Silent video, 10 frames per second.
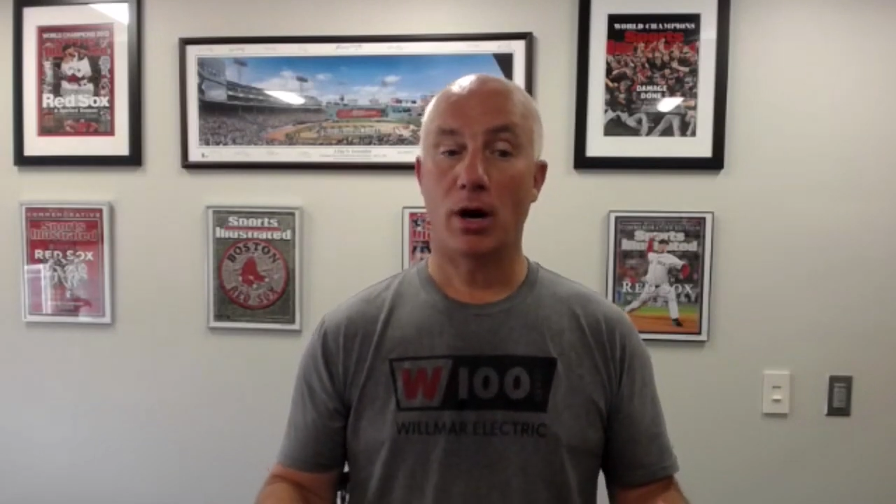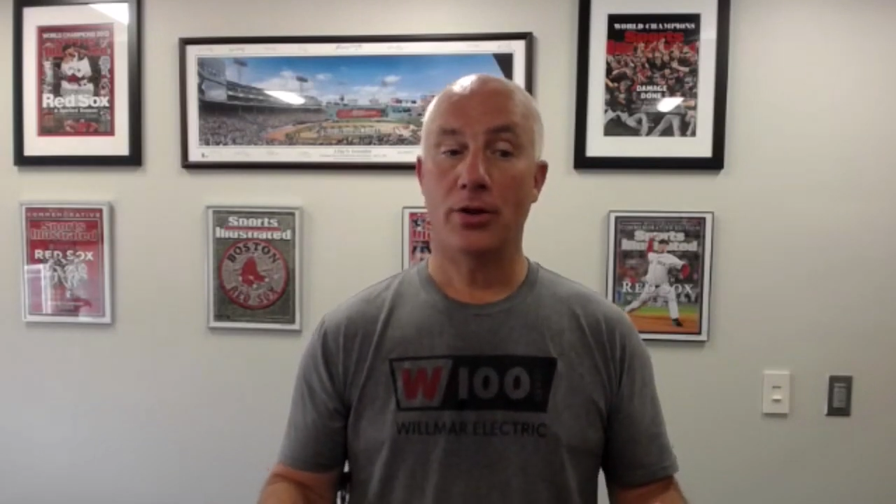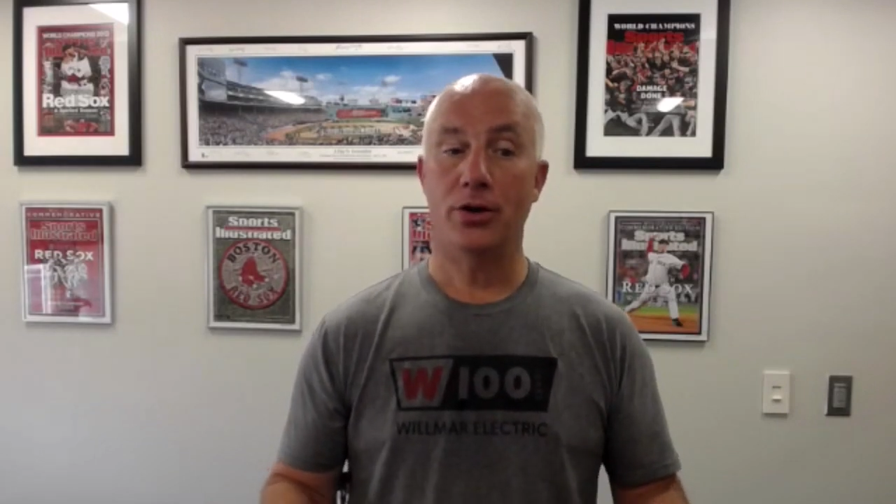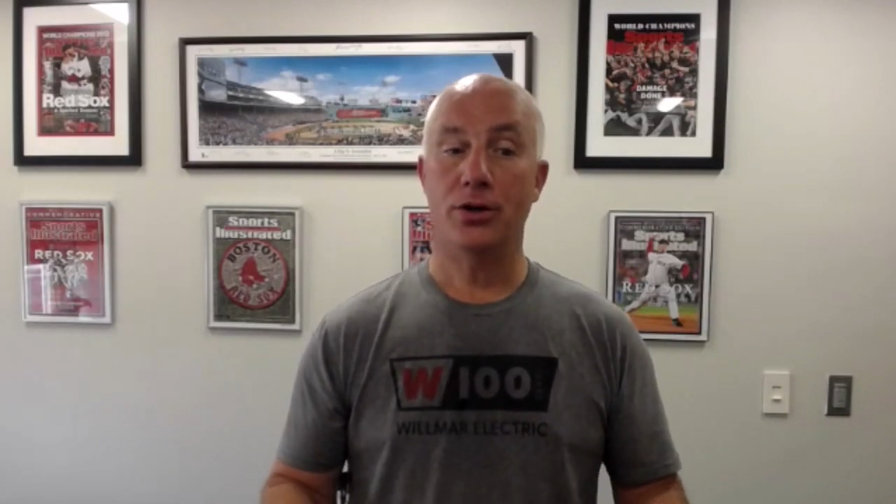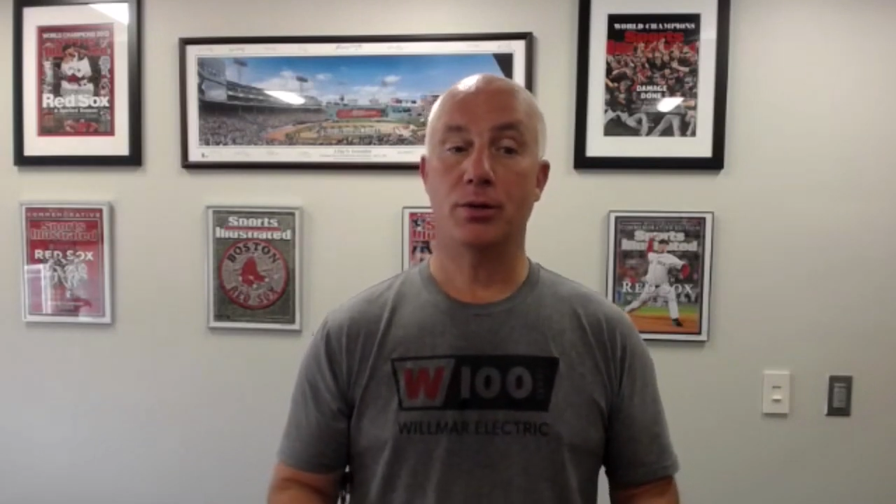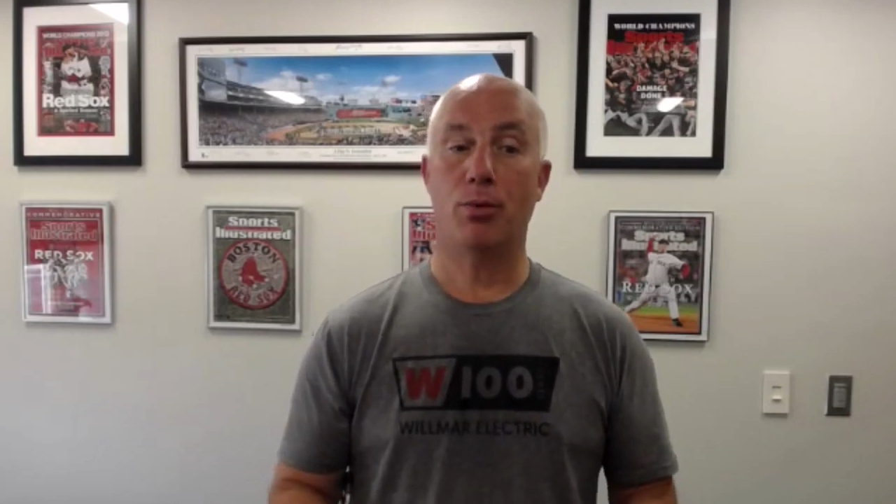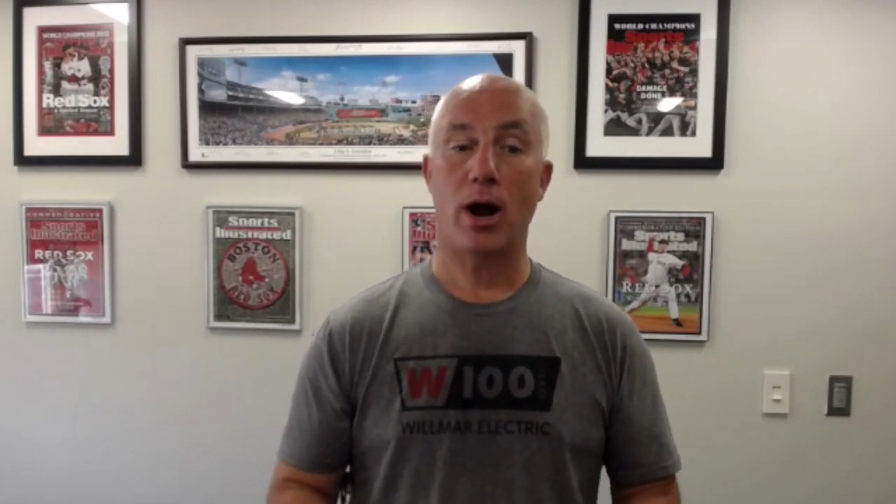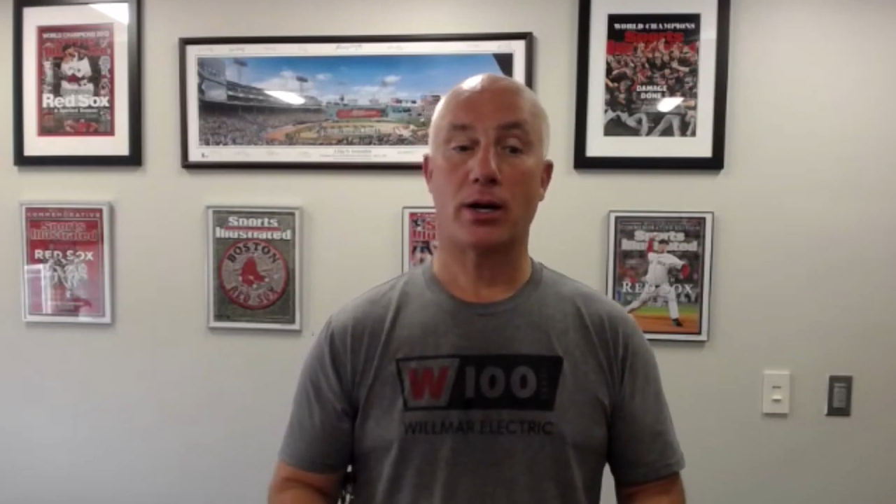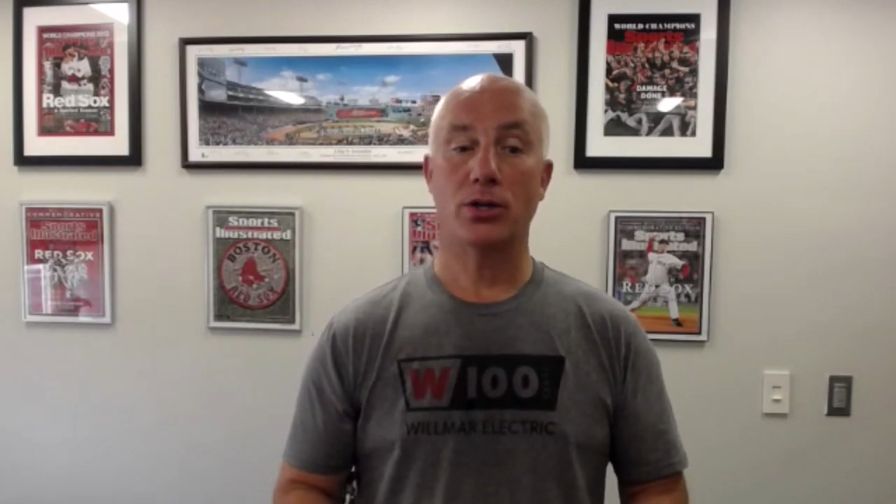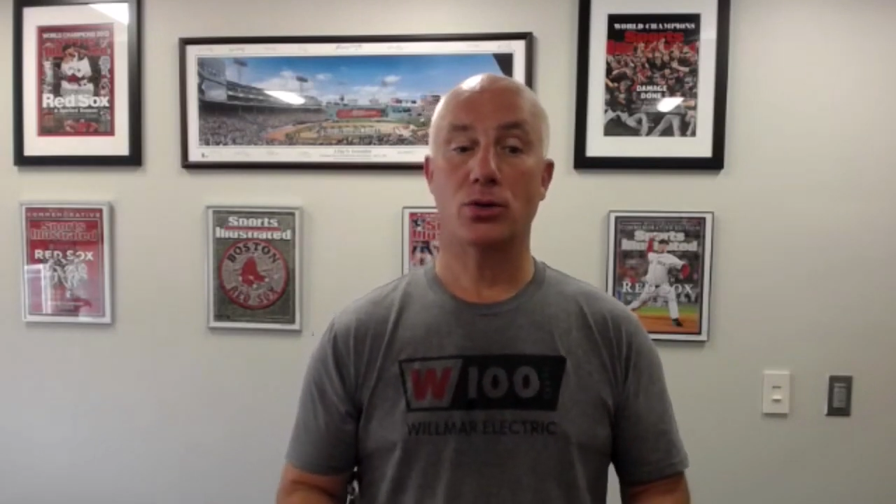others and
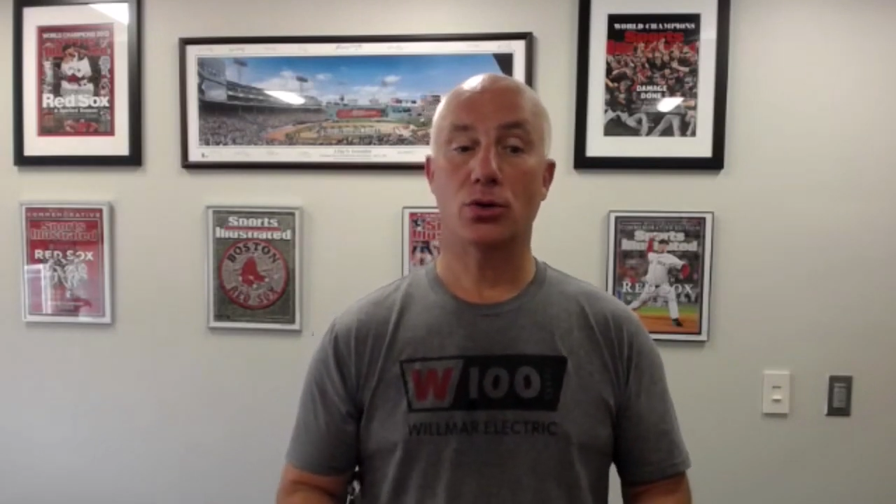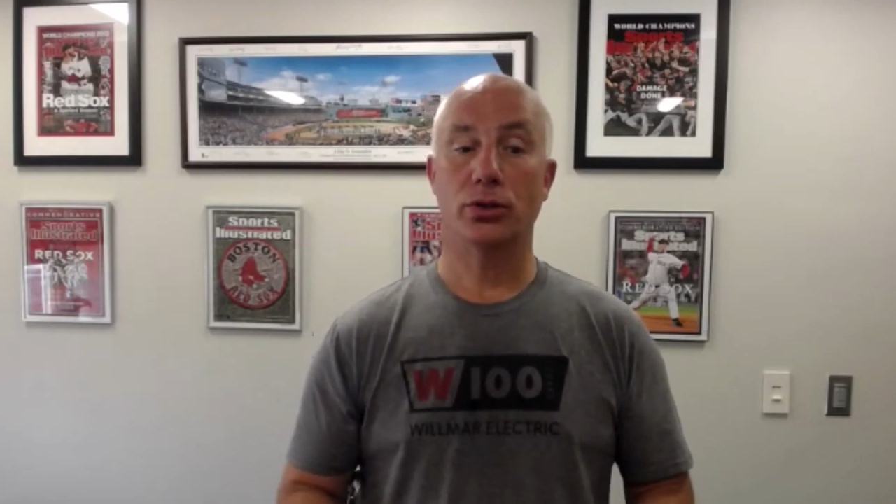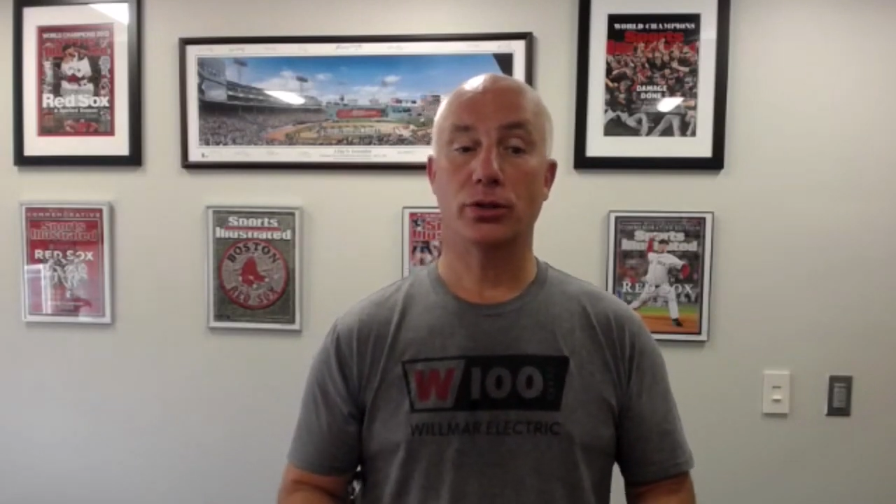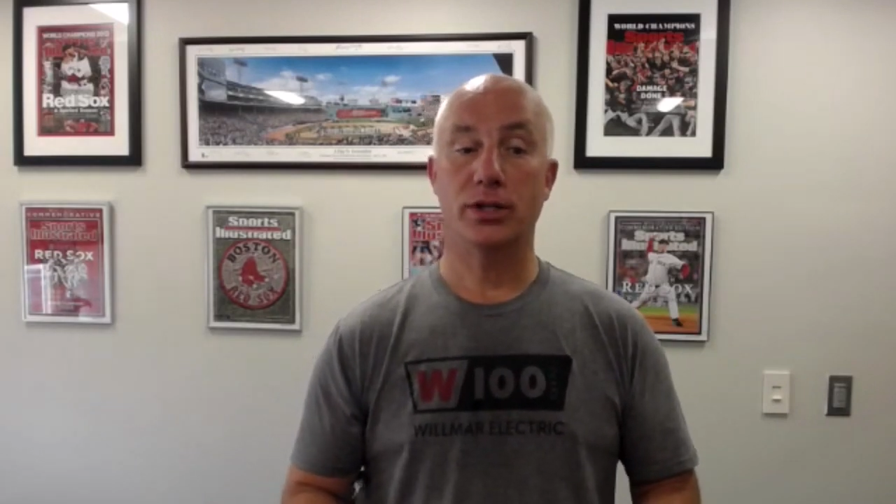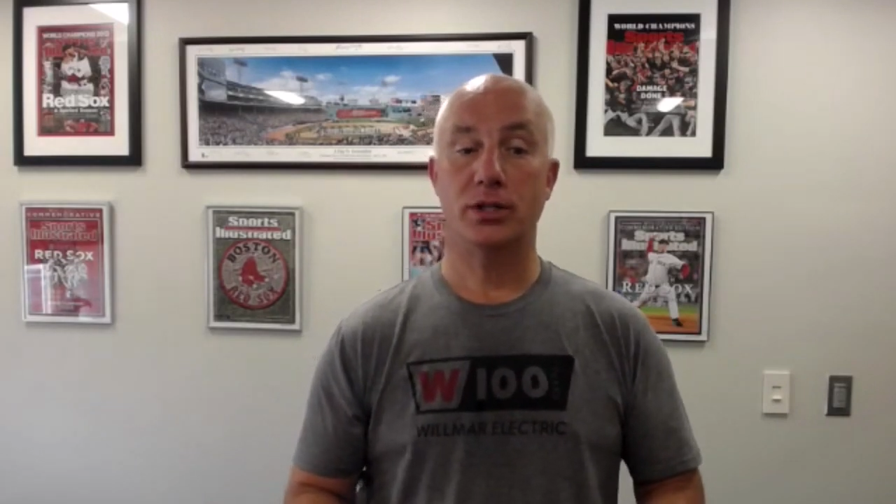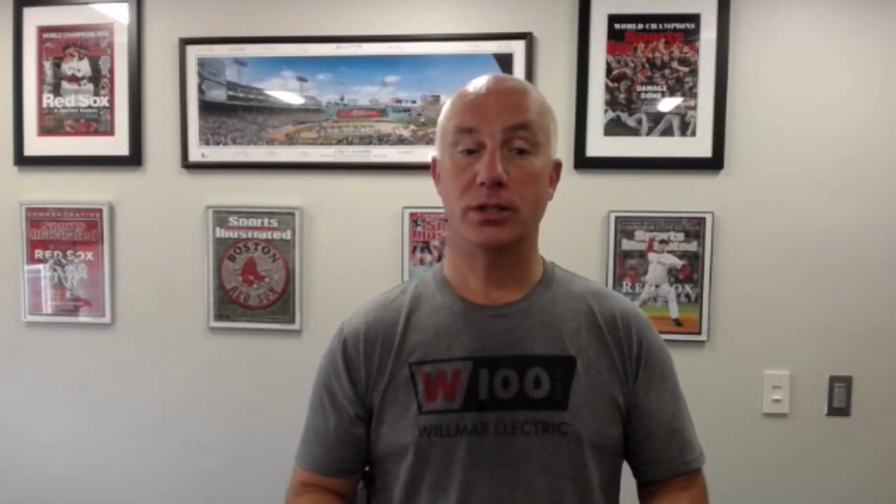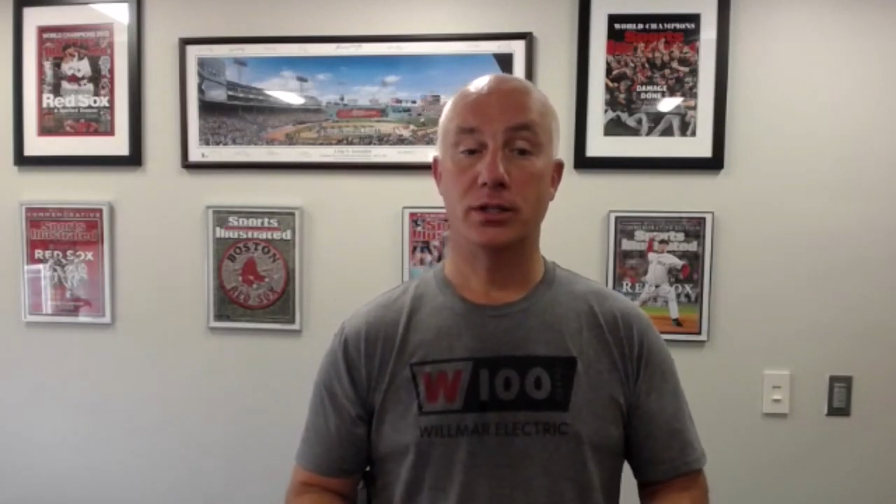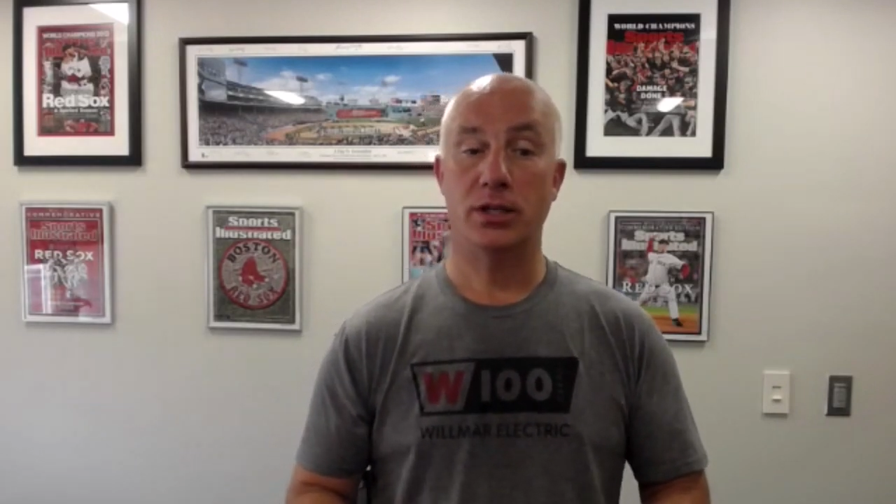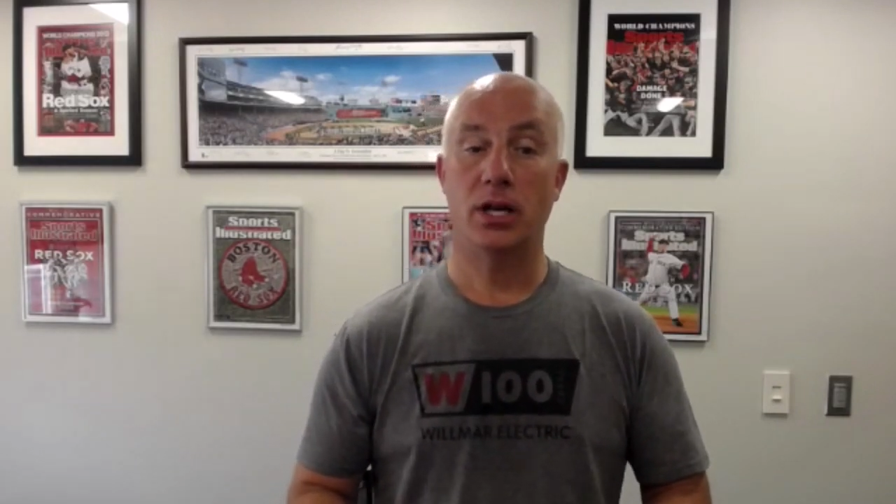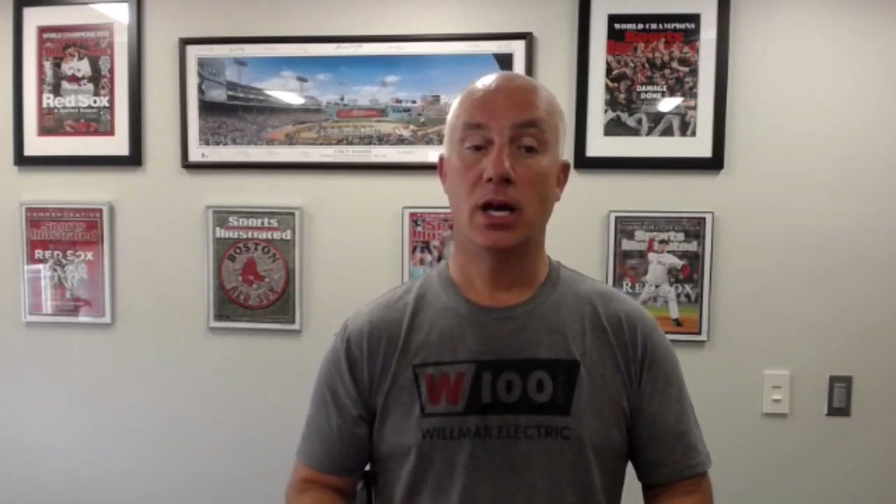practice social
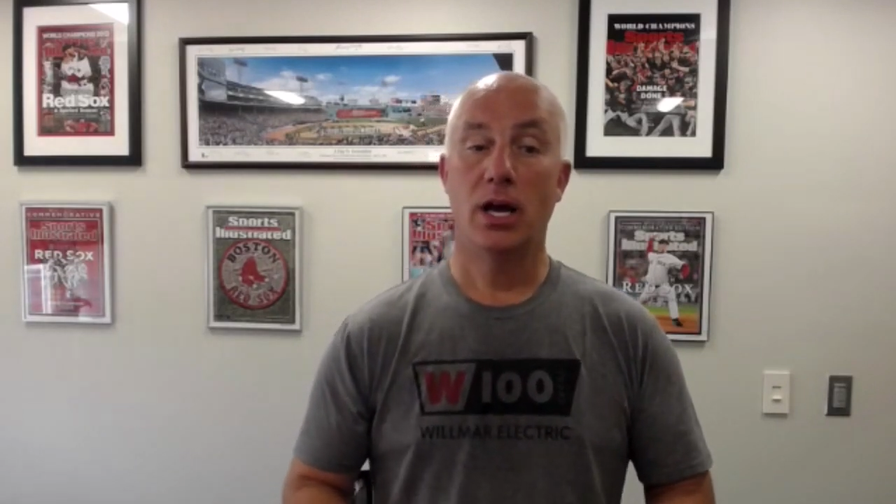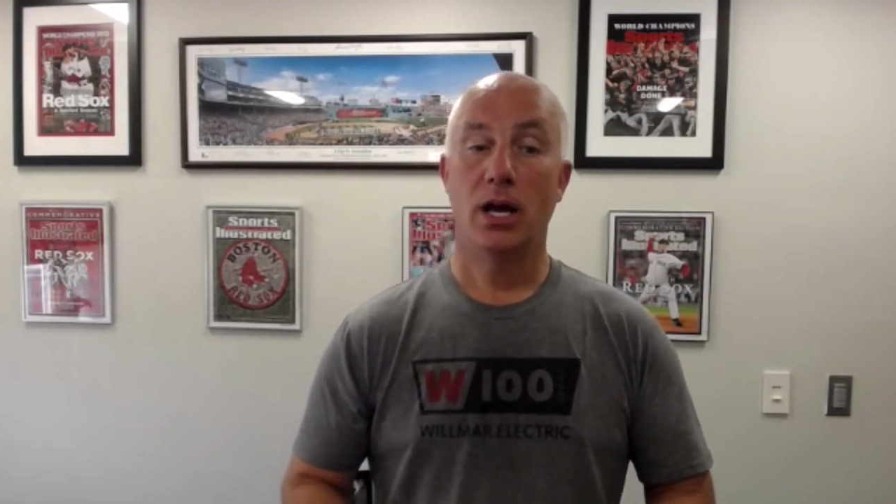distancing